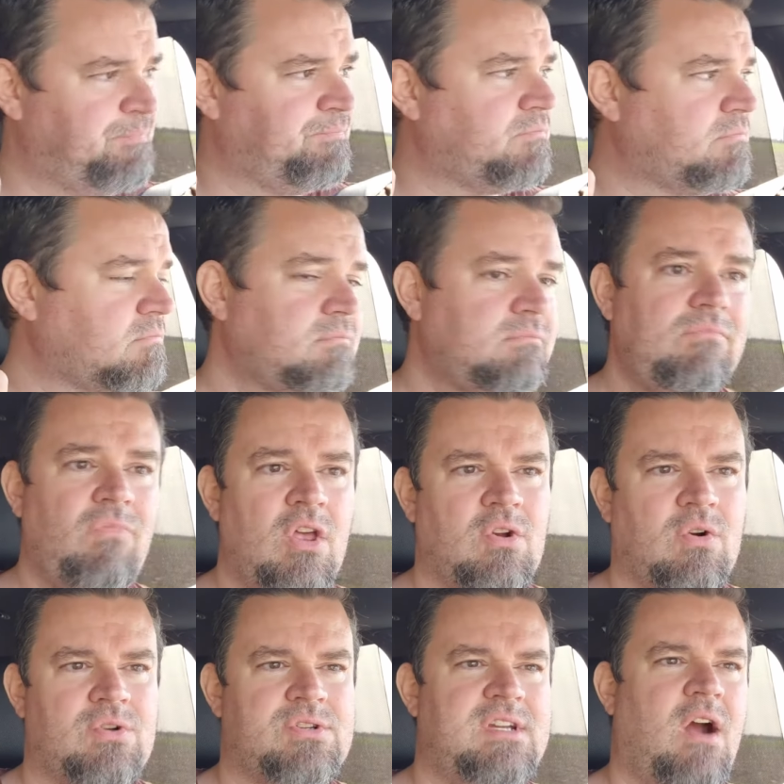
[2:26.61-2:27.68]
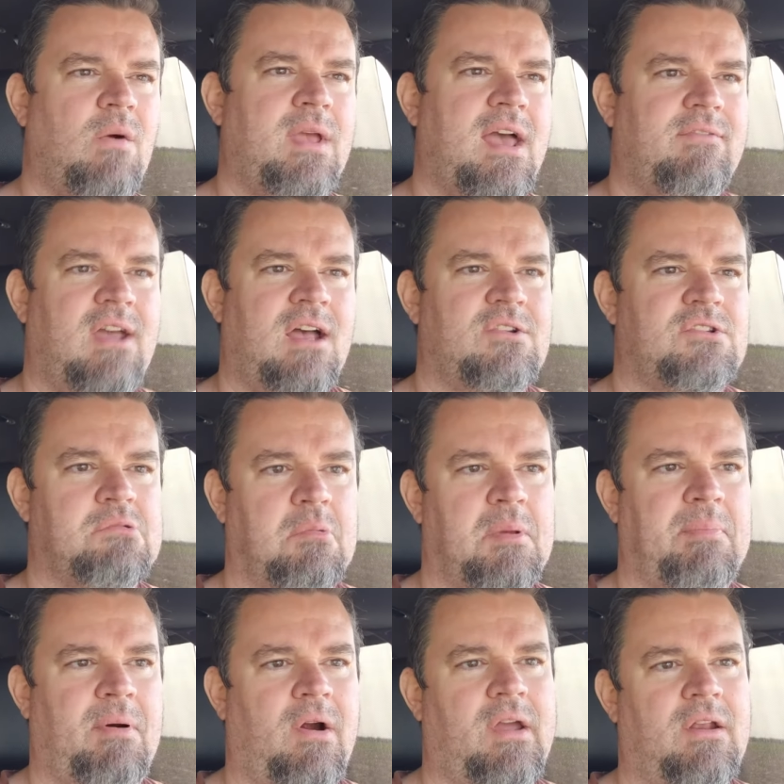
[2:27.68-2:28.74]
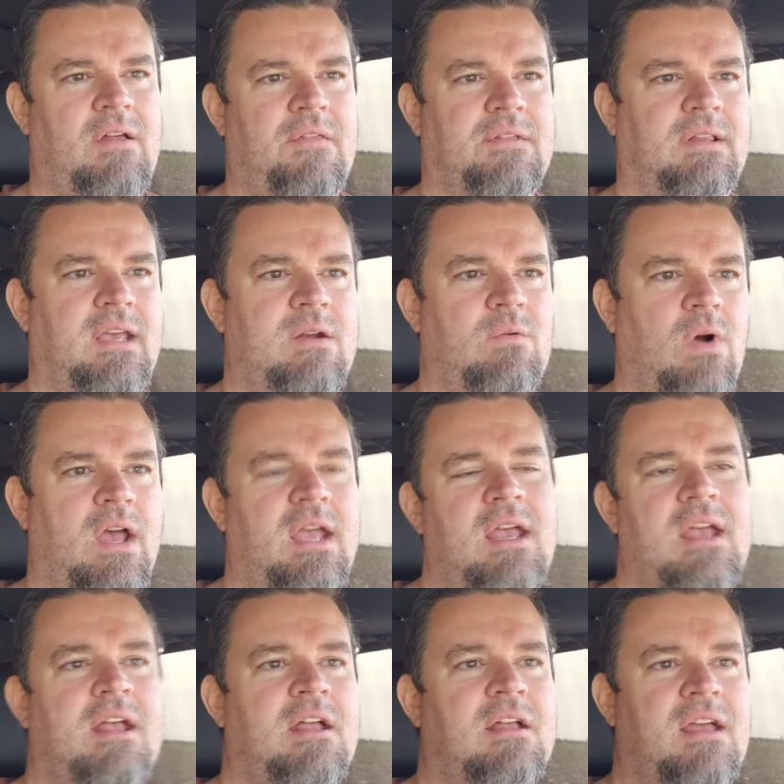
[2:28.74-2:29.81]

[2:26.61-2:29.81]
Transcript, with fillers: and of course now we have a house where we park it on the laneway,